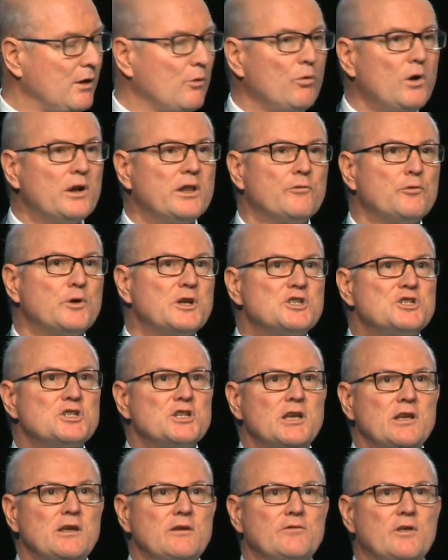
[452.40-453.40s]
What have we
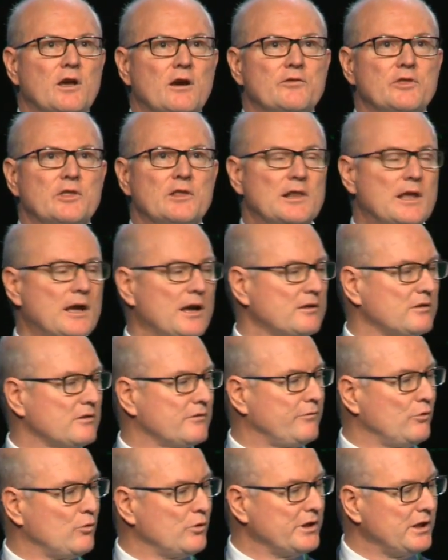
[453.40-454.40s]
achieved over the
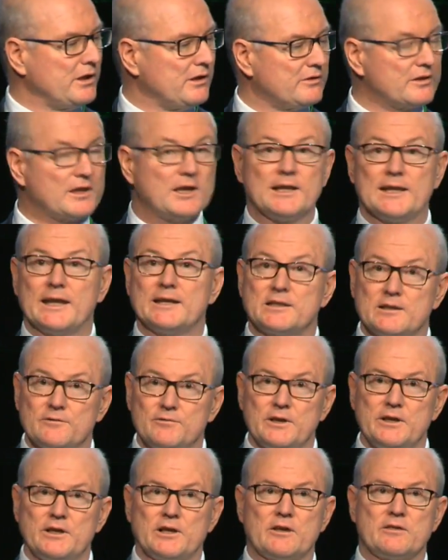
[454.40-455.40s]
last 4 years
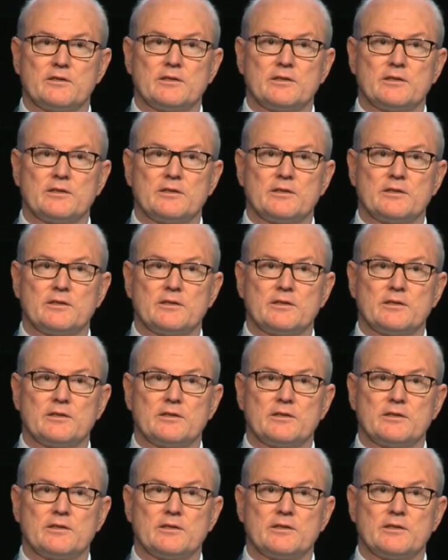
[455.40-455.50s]
collectively? And I